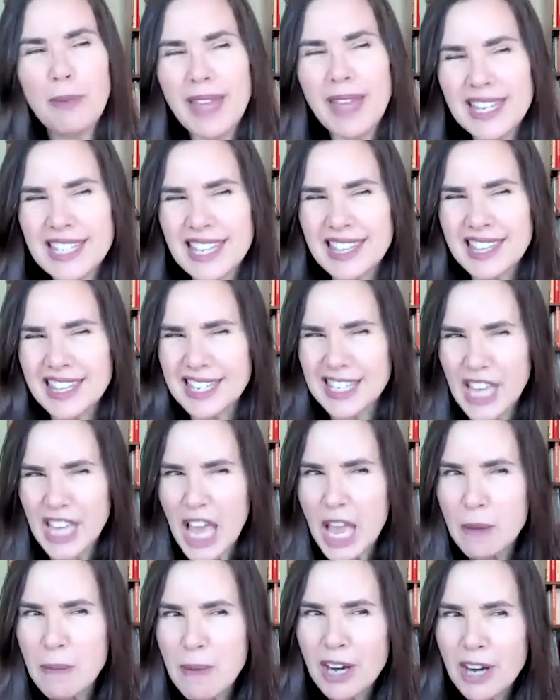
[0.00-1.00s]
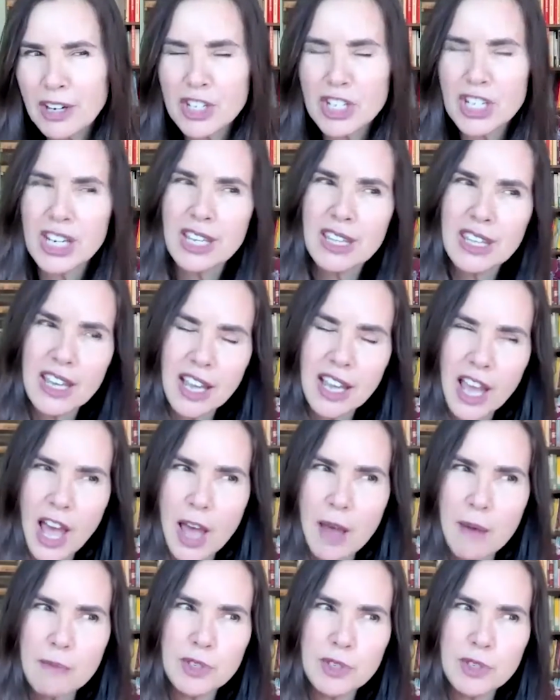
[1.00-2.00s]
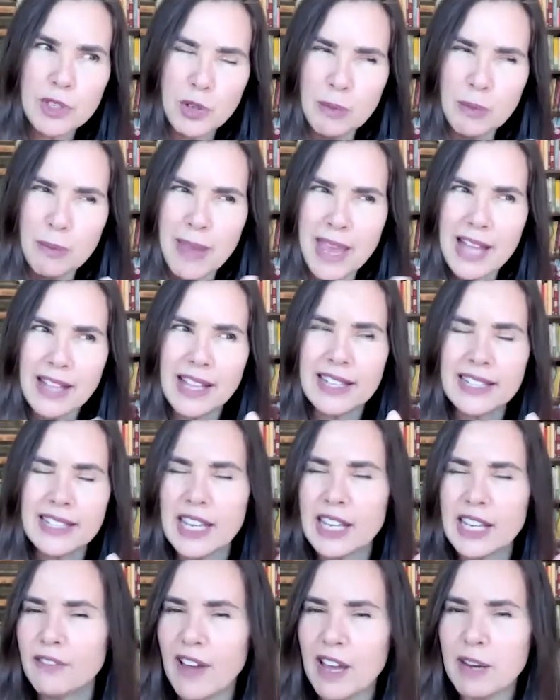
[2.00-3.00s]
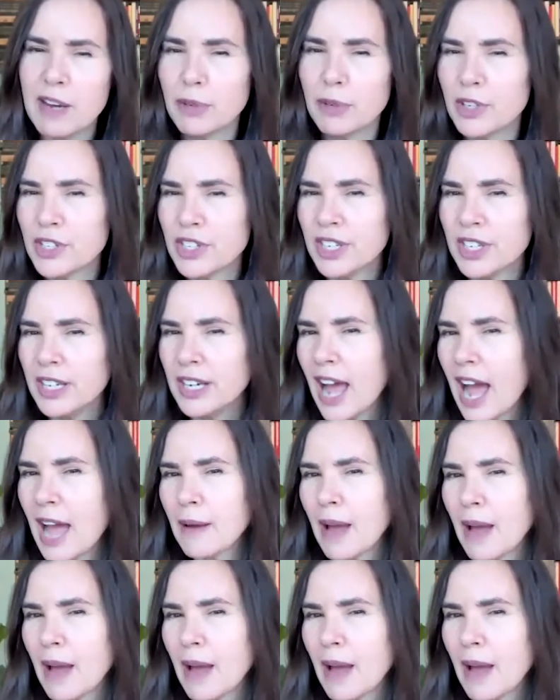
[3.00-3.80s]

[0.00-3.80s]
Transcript: Is it the same energy that comes through a male identified person?